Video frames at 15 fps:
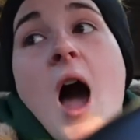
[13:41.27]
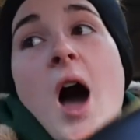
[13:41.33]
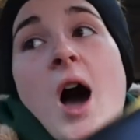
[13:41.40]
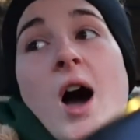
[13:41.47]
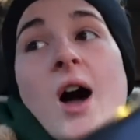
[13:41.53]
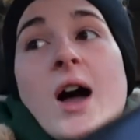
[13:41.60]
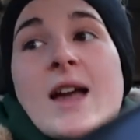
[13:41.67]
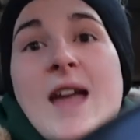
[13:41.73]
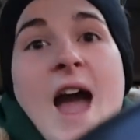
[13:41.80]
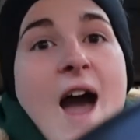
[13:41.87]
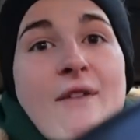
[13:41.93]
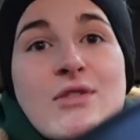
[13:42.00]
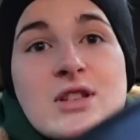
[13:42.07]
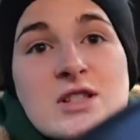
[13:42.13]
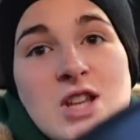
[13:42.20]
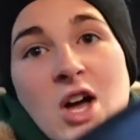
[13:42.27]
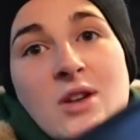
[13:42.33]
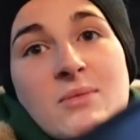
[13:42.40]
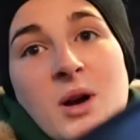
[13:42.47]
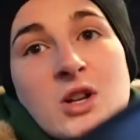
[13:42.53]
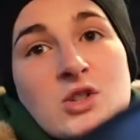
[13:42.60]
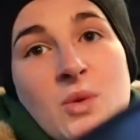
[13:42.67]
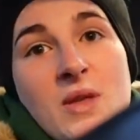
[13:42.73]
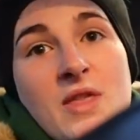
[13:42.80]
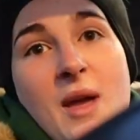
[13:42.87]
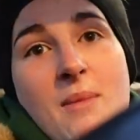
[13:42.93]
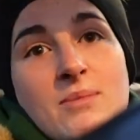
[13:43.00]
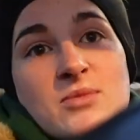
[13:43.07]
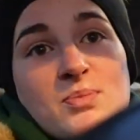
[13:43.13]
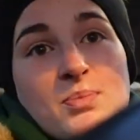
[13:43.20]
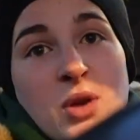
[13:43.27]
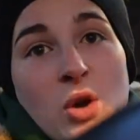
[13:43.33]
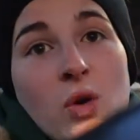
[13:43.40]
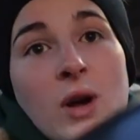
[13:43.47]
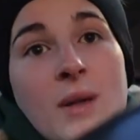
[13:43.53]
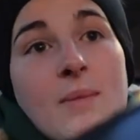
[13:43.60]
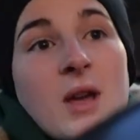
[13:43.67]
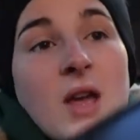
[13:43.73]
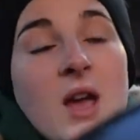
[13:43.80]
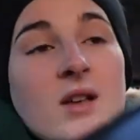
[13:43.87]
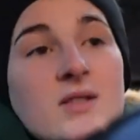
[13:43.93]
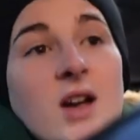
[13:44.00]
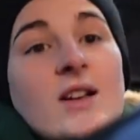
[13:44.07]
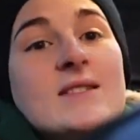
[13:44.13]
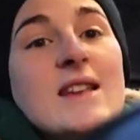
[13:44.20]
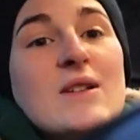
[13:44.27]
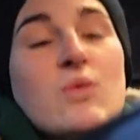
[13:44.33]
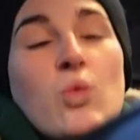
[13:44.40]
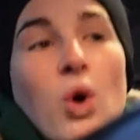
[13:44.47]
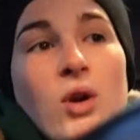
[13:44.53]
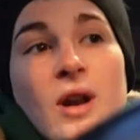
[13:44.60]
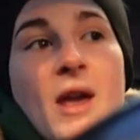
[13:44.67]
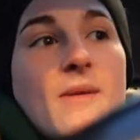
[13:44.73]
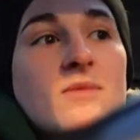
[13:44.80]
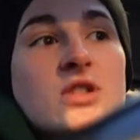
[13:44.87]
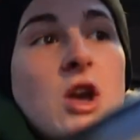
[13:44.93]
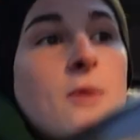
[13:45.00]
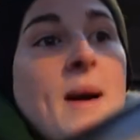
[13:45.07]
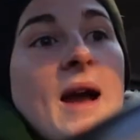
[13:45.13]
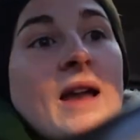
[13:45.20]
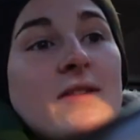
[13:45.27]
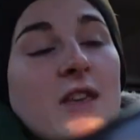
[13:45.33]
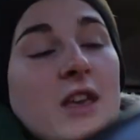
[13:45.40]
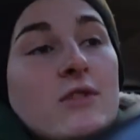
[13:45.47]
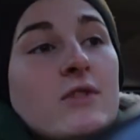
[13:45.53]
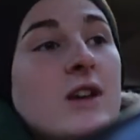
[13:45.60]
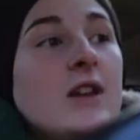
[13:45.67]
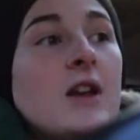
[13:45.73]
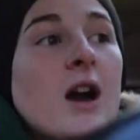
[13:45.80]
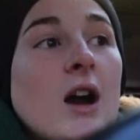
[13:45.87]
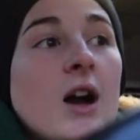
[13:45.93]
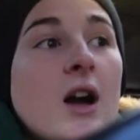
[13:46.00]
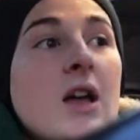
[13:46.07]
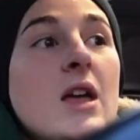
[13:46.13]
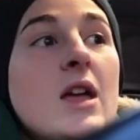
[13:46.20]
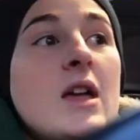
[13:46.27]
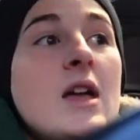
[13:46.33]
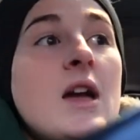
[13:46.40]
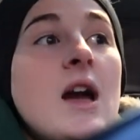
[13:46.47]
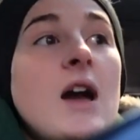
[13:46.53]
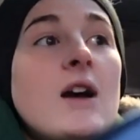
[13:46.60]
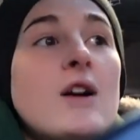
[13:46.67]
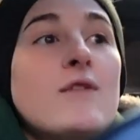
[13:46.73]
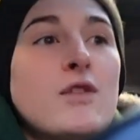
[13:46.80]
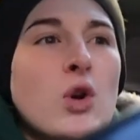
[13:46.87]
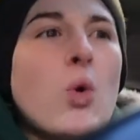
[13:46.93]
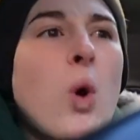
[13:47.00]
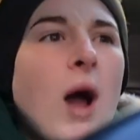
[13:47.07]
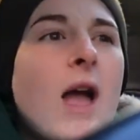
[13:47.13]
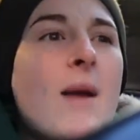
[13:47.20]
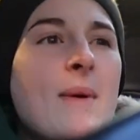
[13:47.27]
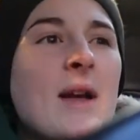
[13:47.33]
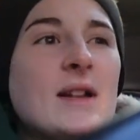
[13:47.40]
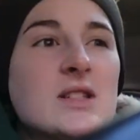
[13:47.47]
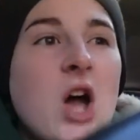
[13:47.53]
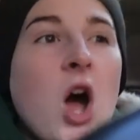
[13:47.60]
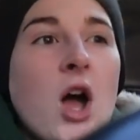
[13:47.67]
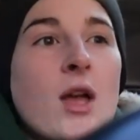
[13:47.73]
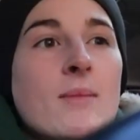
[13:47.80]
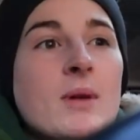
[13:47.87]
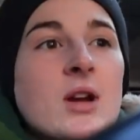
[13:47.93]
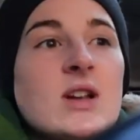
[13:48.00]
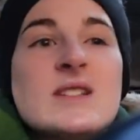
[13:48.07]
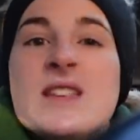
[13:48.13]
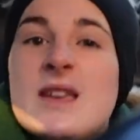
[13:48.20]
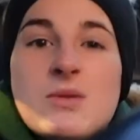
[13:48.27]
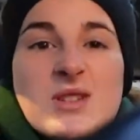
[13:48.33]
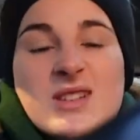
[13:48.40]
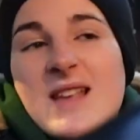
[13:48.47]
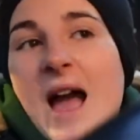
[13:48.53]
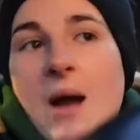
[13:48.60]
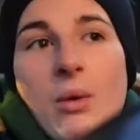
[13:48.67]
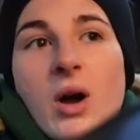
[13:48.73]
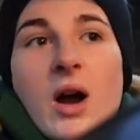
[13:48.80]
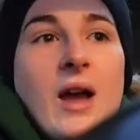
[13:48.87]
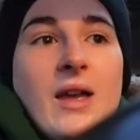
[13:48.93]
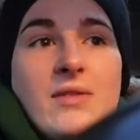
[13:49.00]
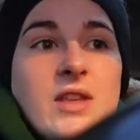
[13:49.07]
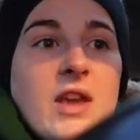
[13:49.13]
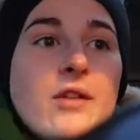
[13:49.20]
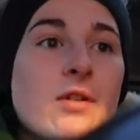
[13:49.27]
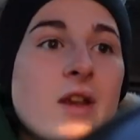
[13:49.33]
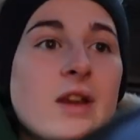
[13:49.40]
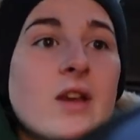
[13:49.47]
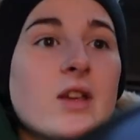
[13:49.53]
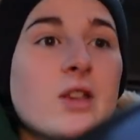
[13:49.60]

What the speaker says: I haven't done much with him, purely because I didn't want him to go back in the arena for quite a bit of time, because he was sour in the arena.